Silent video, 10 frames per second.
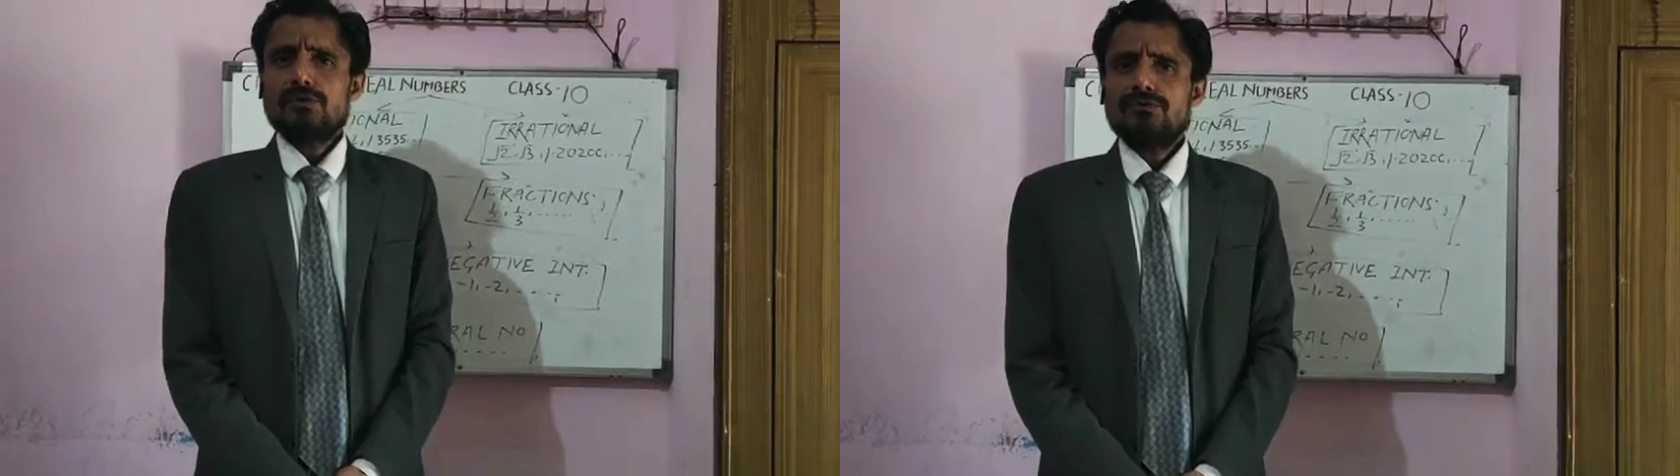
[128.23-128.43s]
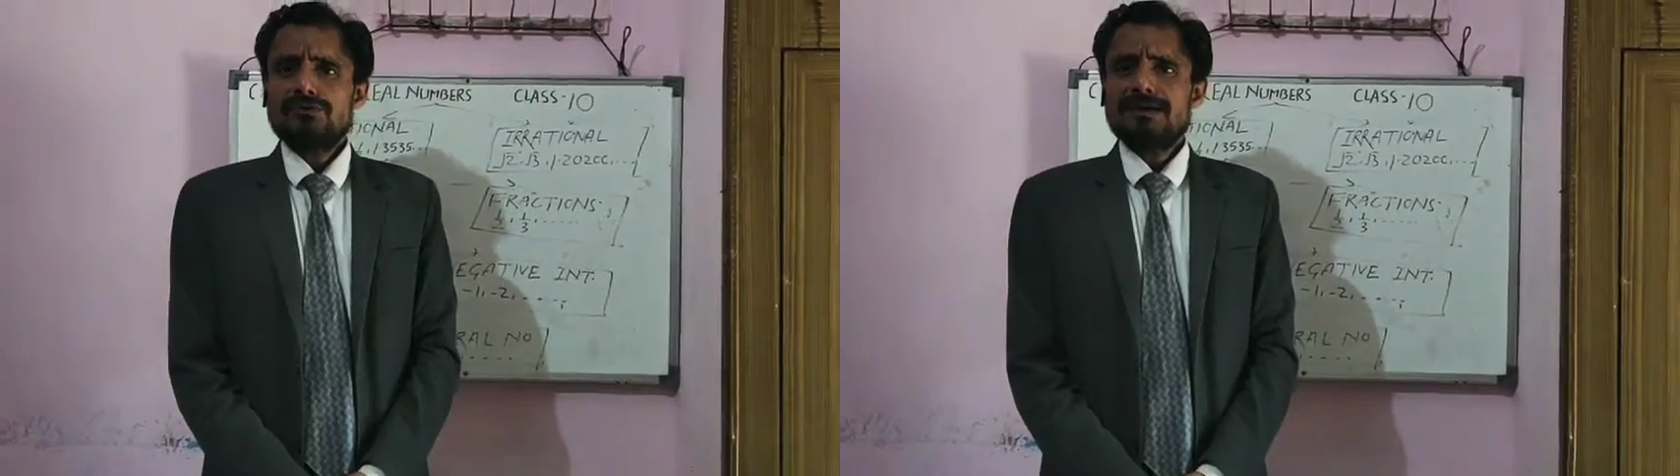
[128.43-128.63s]

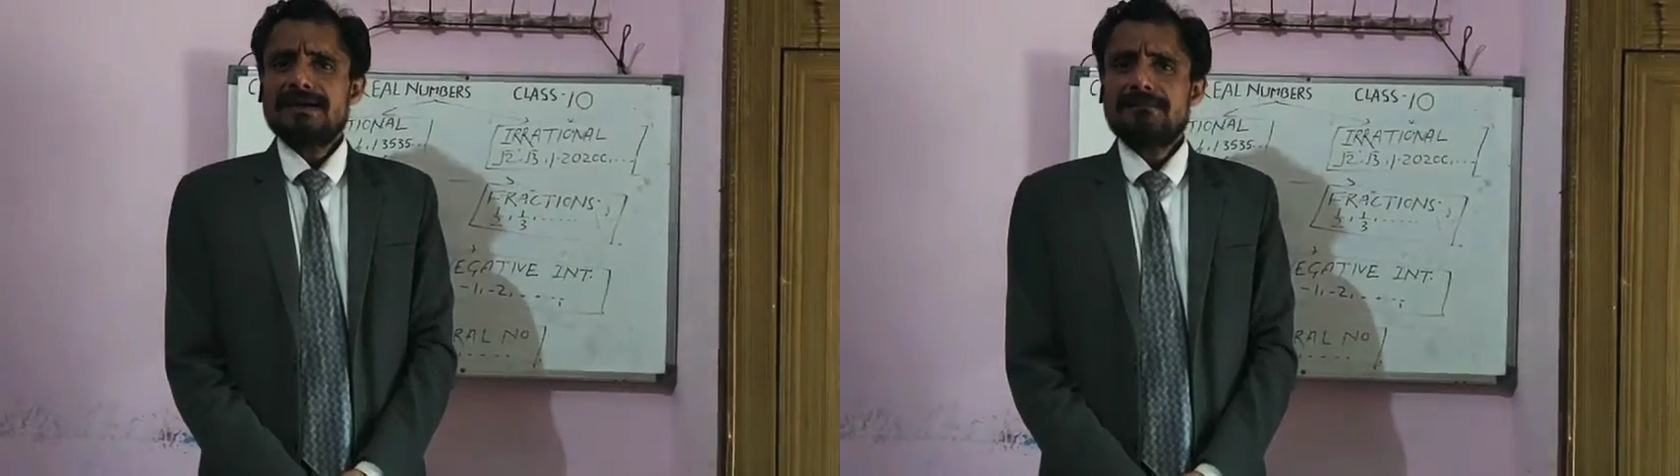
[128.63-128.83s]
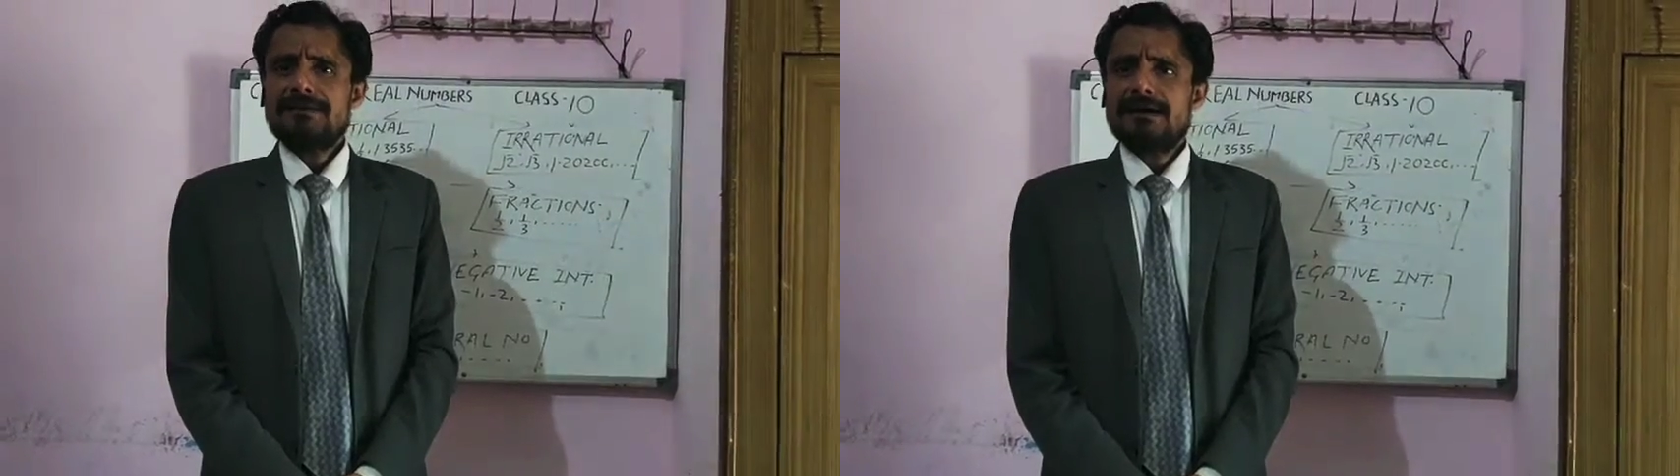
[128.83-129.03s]
we can
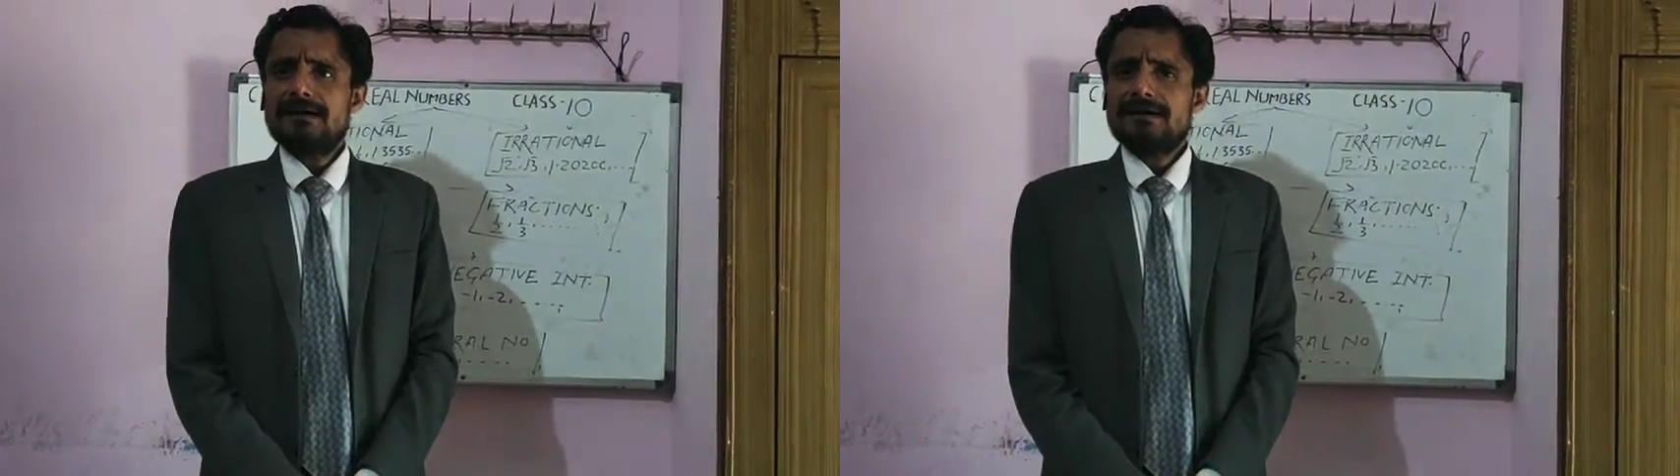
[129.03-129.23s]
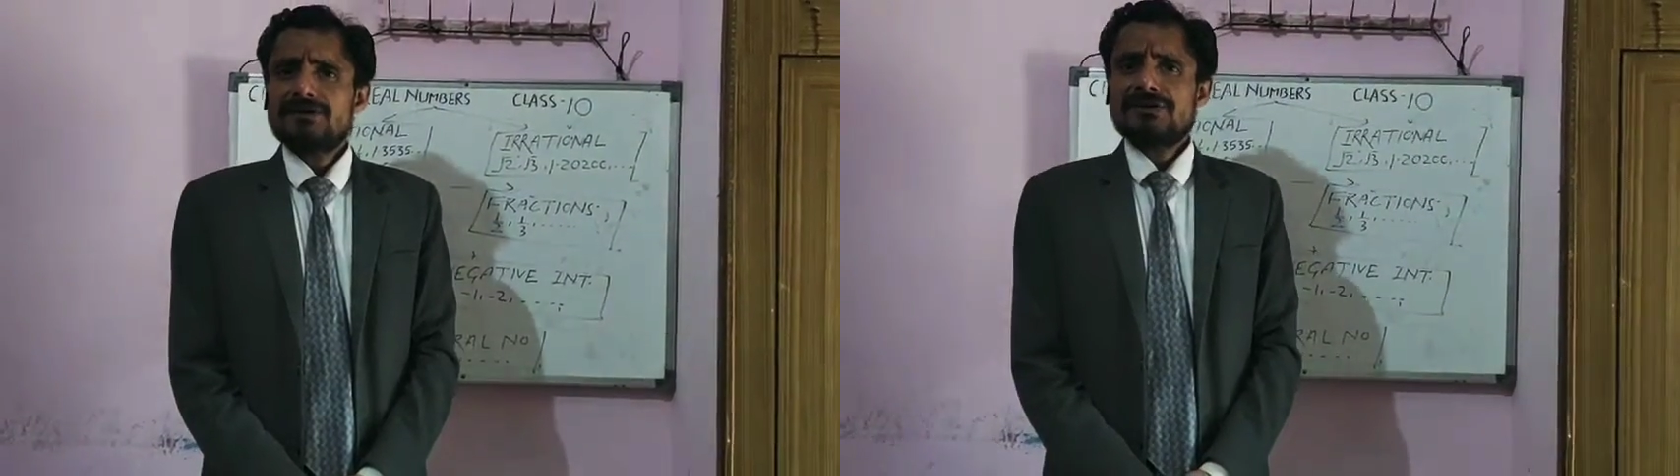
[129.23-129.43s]
be
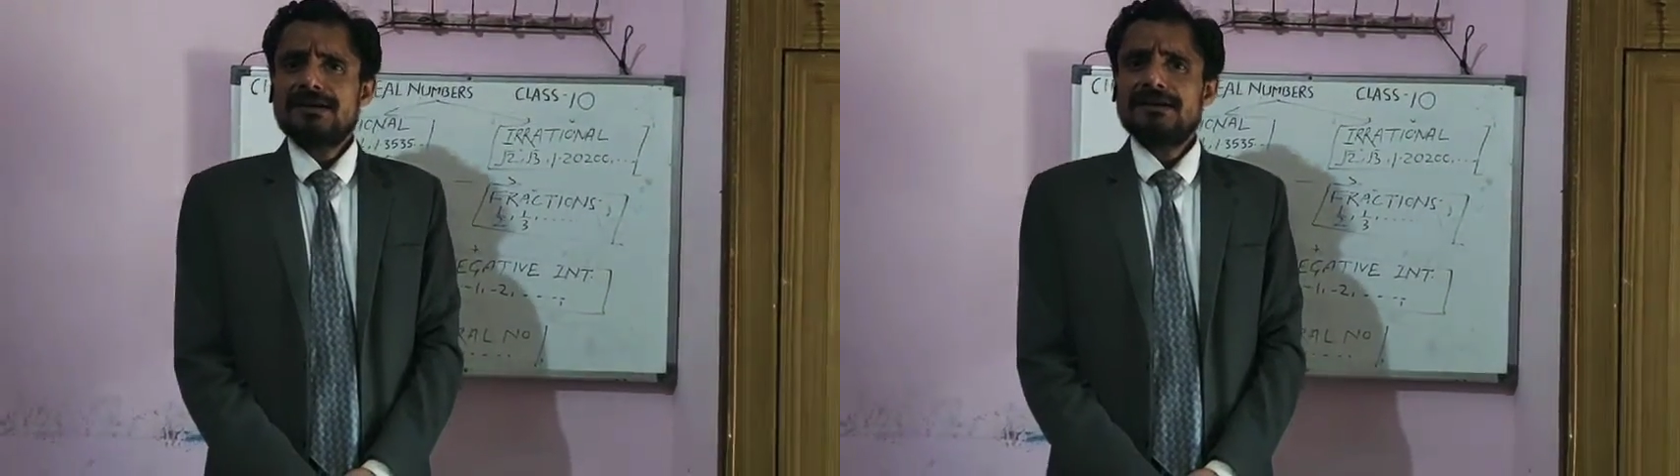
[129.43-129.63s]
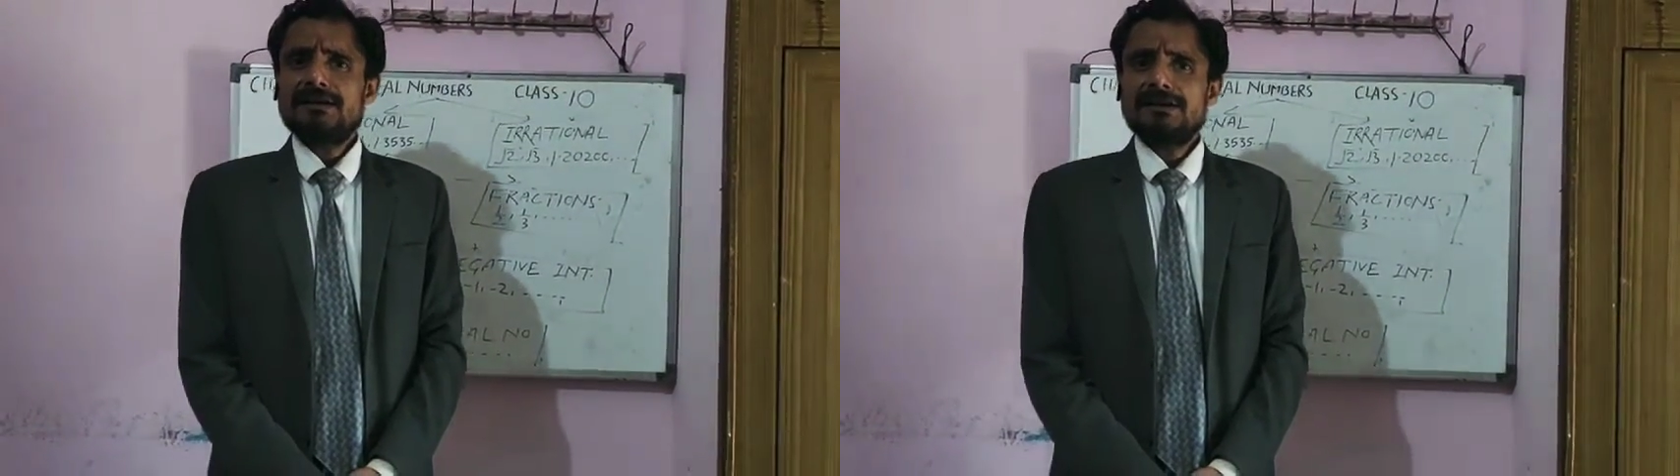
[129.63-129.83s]
understand
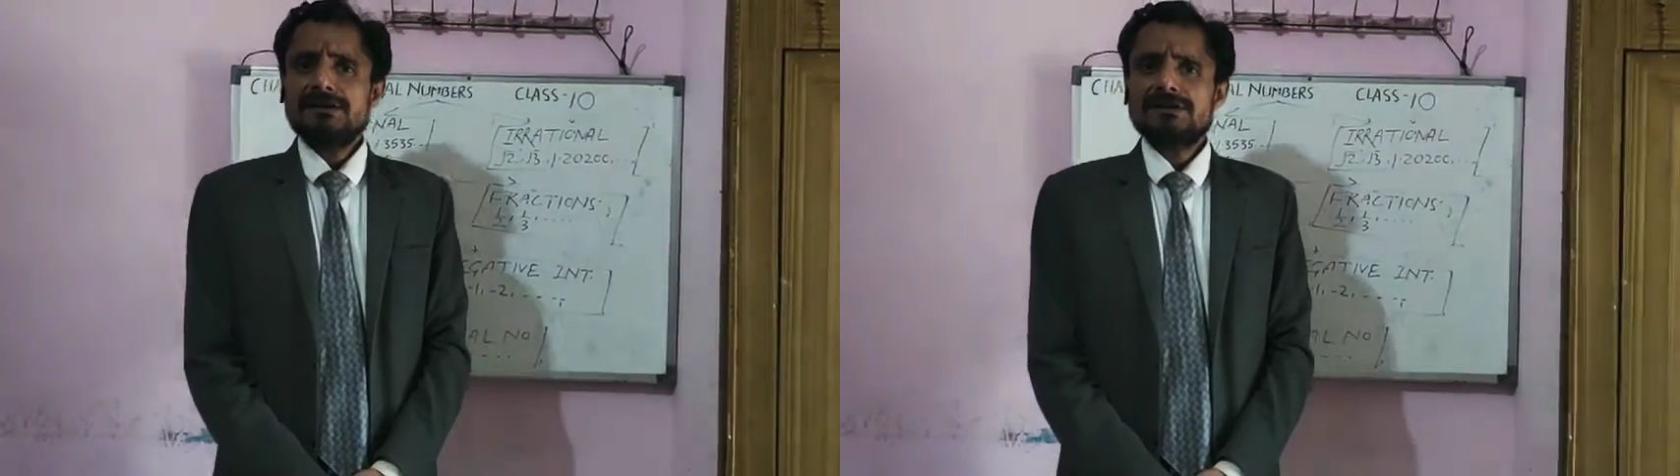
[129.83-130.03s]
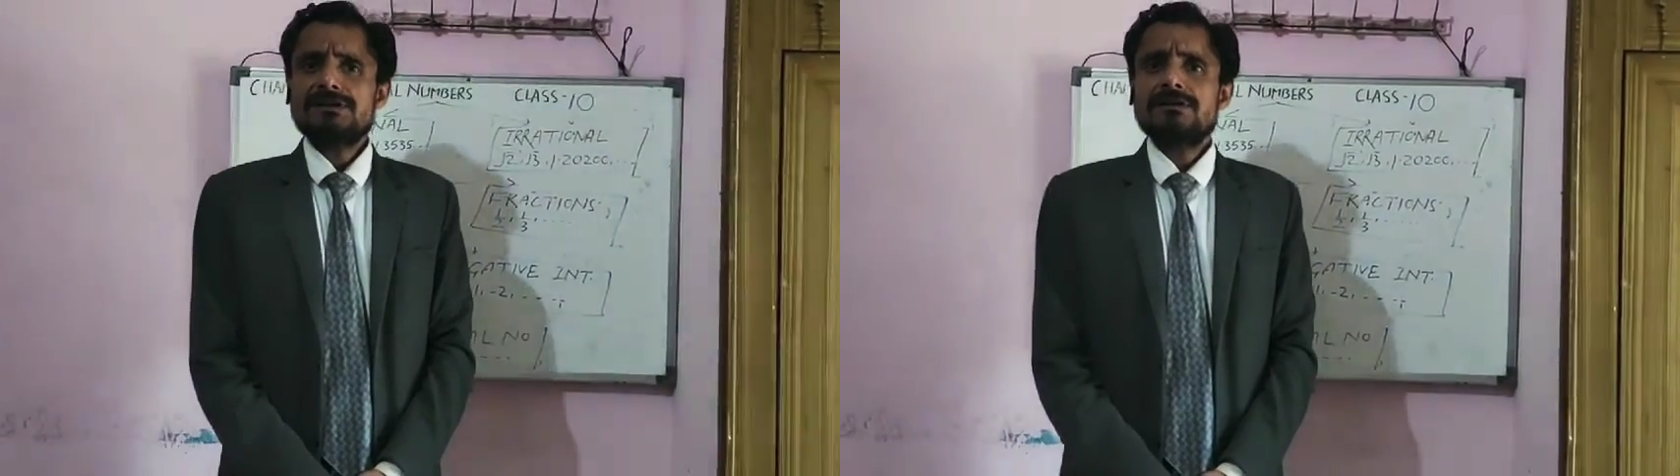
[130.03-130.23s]
these